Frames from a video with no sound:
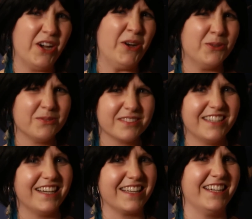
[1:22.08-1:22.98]
No,
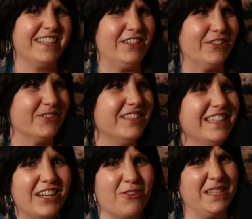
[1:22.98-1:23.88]
oh, God, no.
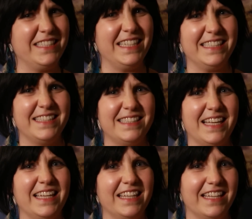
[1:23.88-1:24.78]
I don't want to date a
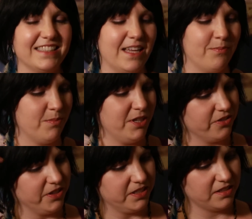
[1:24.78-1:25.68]
psychic except maybe
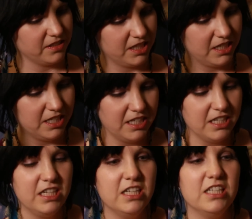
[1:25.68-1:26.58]
Chris.
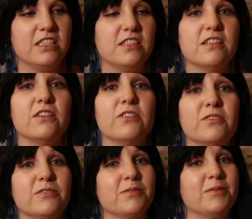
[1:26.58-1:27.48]

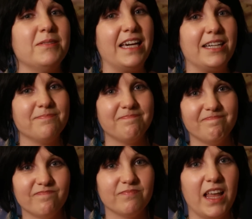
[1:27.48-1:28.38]
So, yeah.
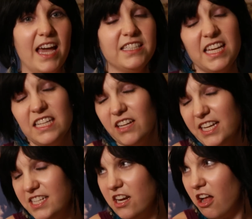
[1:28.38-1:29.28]

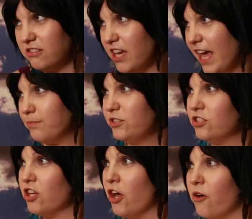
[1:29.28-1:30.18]
I date all types,
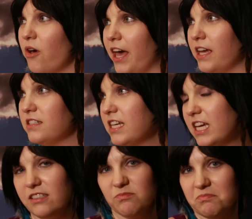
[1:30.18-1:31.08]
you know. I
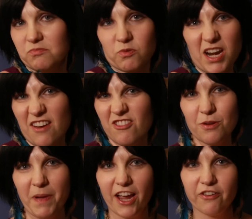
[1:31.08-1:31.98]
date whatever
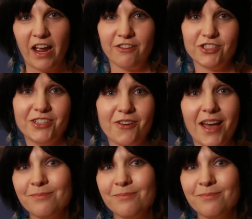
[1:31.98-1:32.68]
your background, you